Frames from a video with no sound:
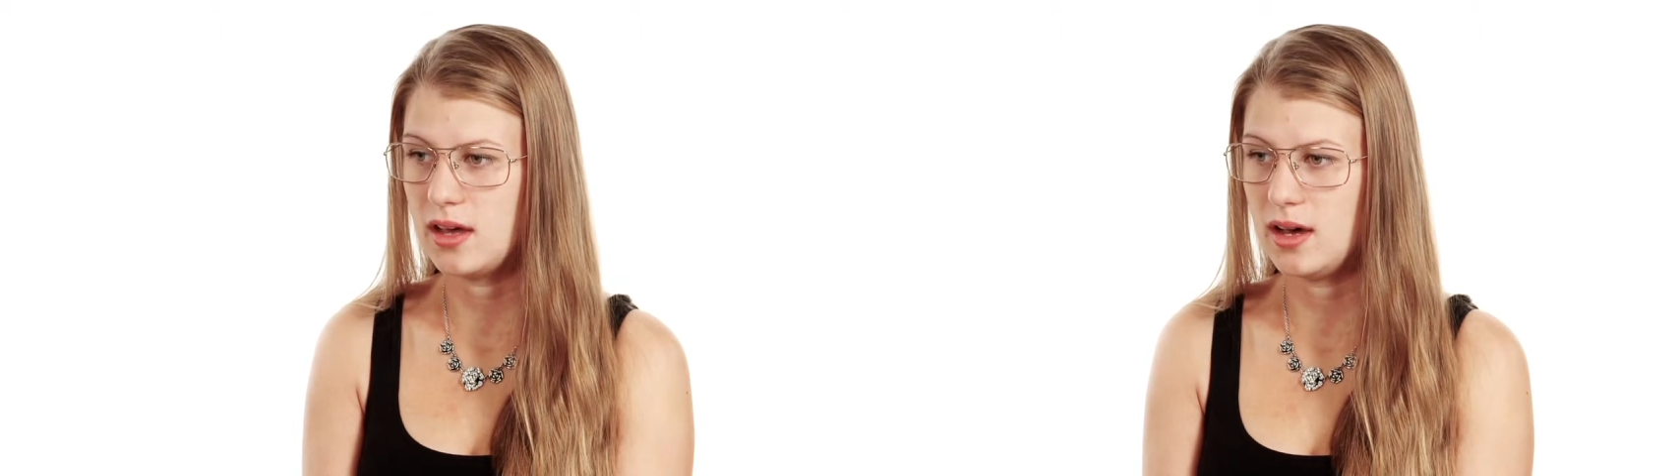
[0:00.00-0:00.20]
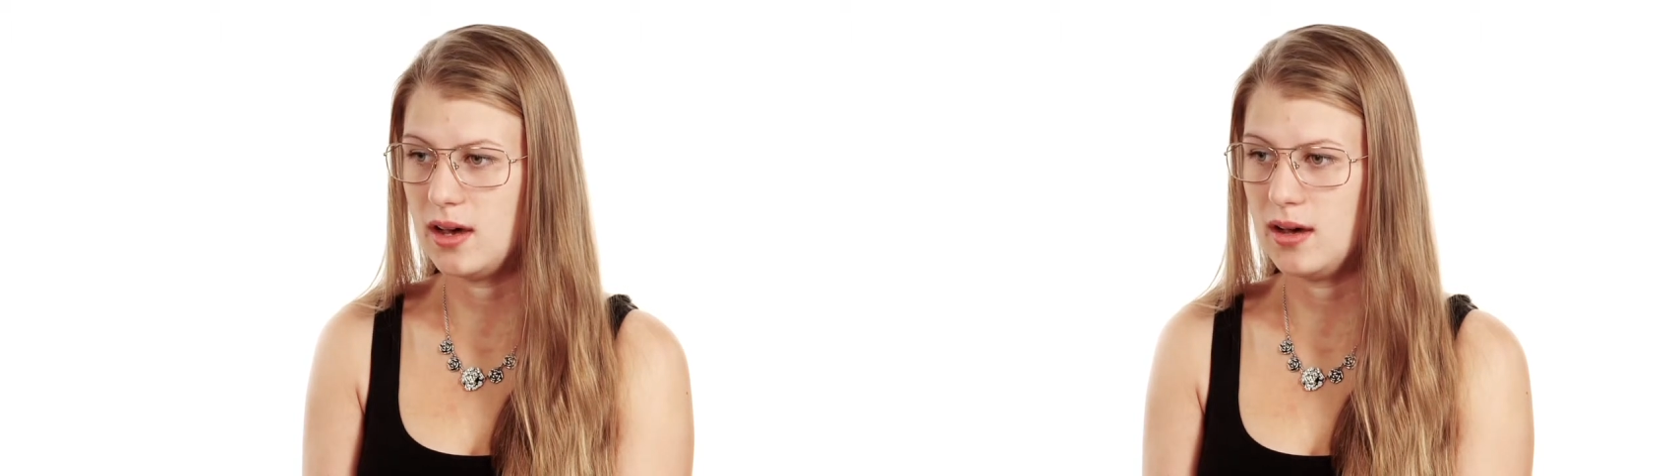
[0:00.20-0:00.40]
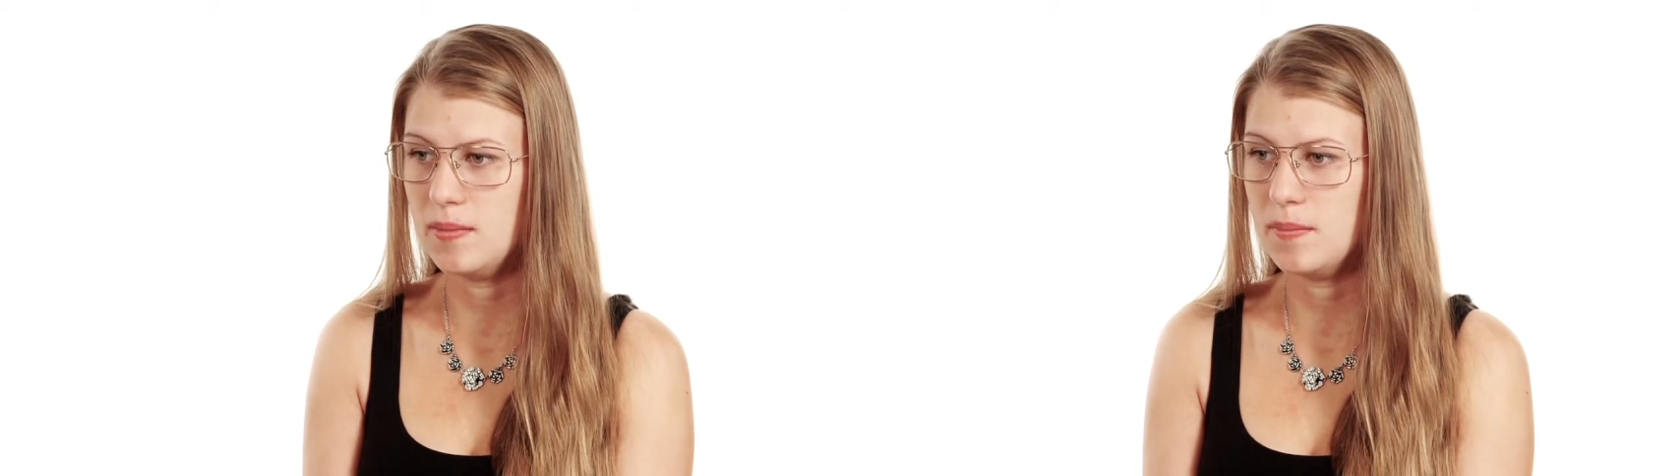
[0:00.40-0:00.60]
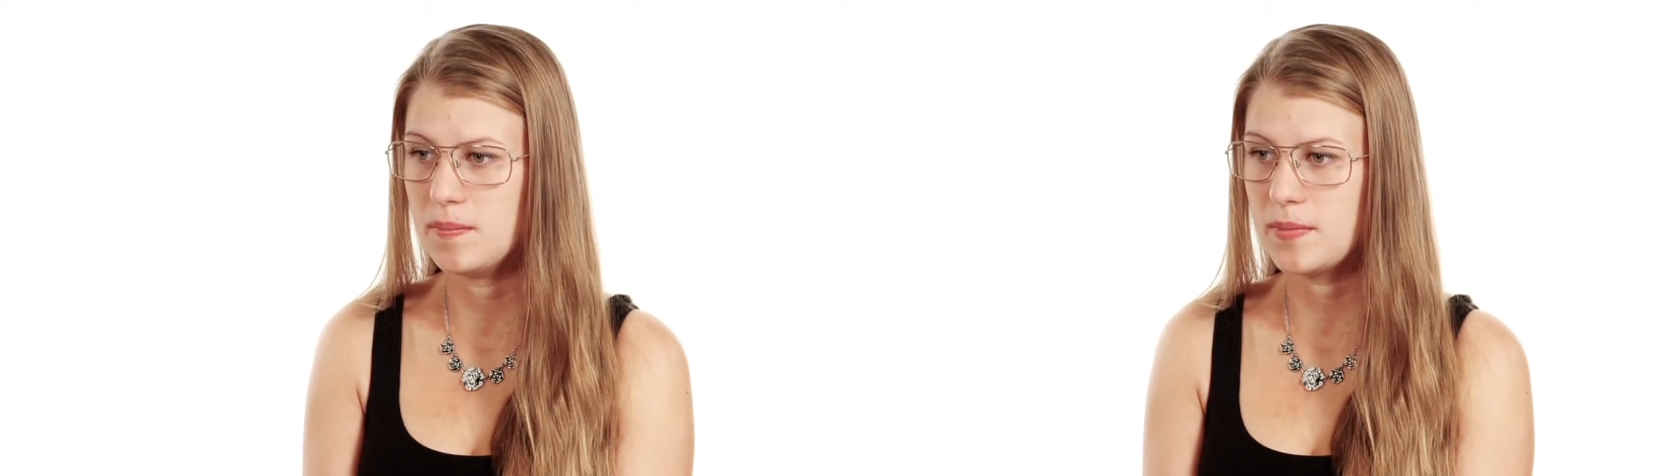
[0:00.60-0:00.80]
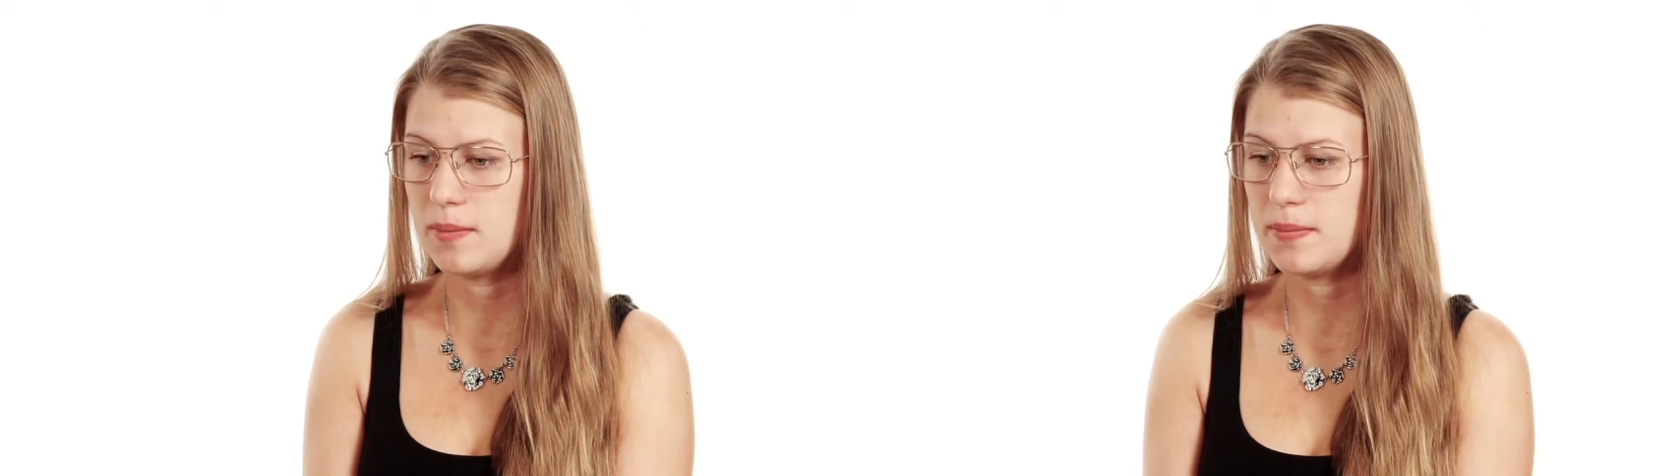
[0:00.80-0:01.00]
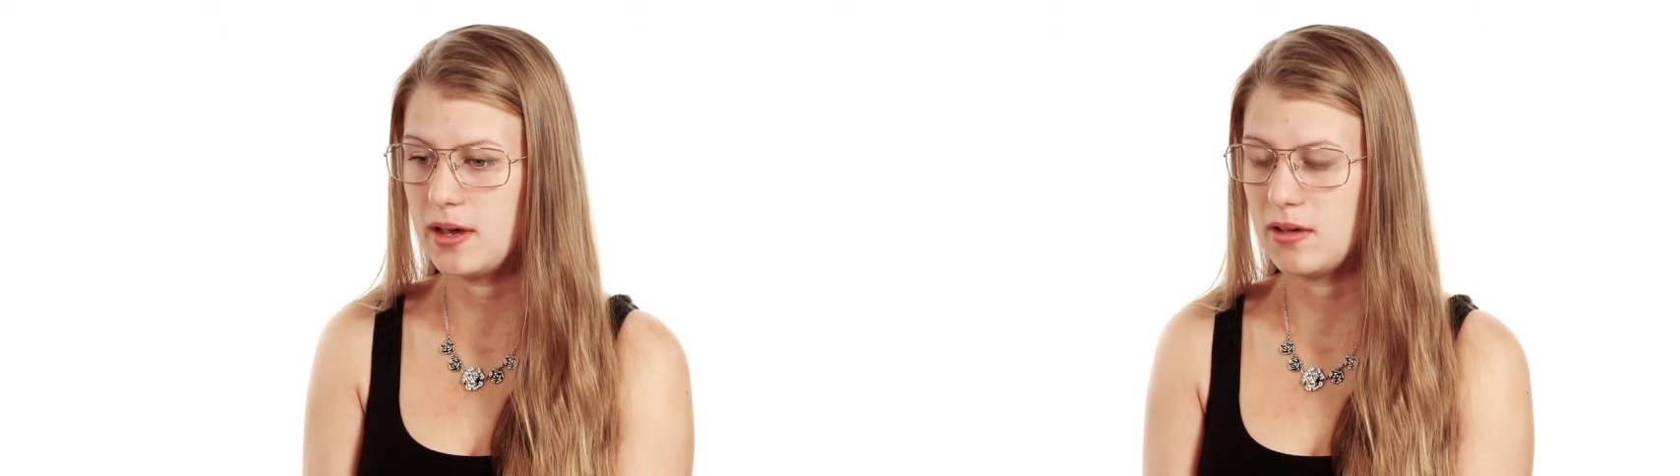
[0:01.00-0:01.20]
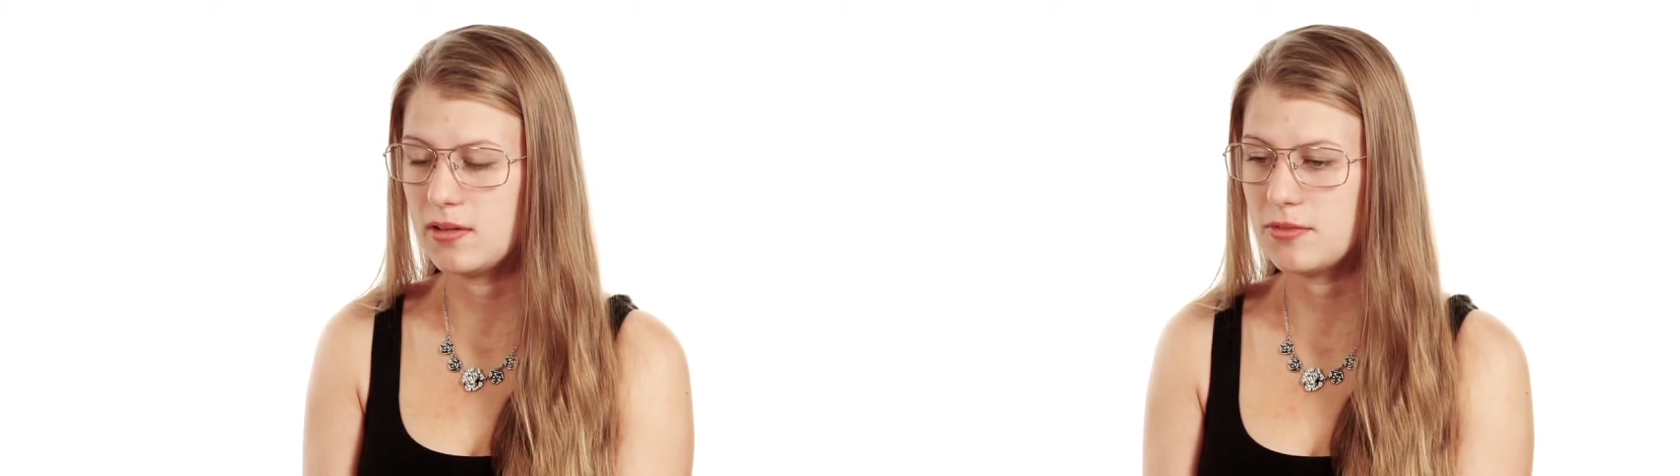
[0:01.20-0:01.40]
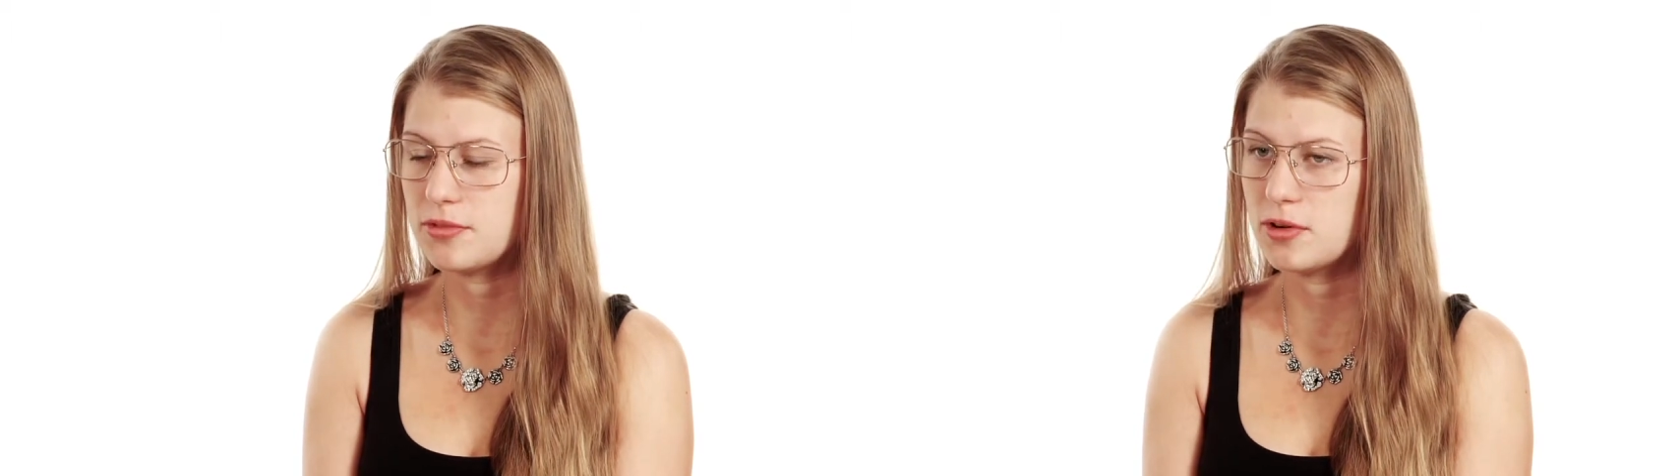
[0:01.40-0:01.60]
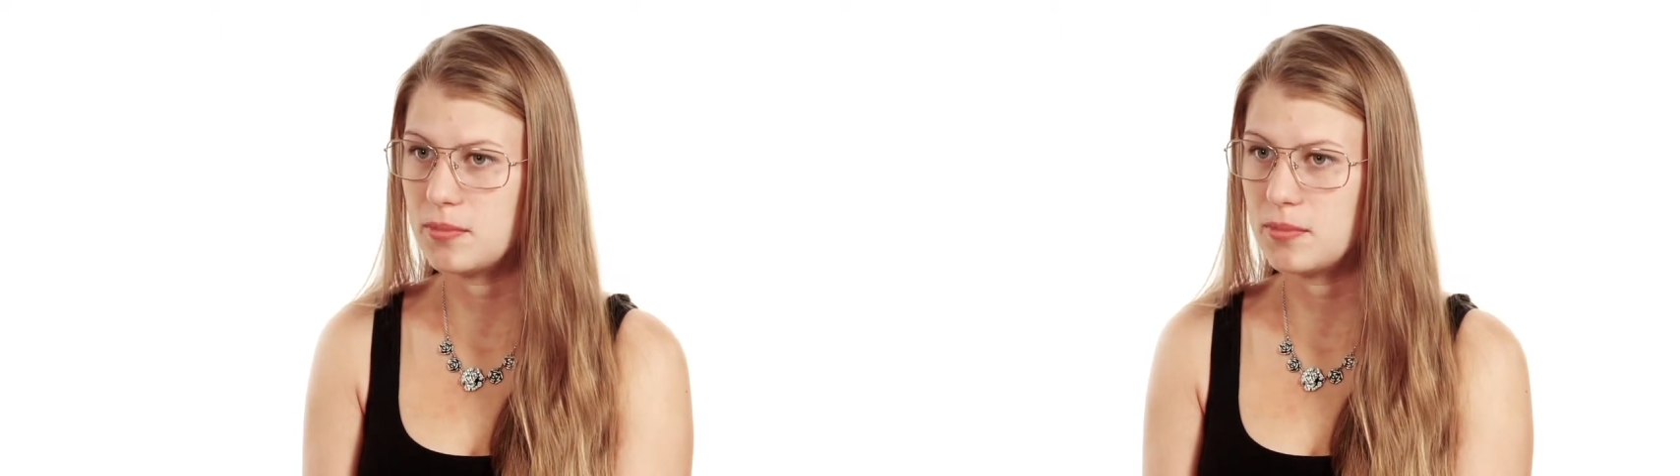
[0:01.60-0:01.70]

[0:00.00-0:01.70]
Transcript: About 4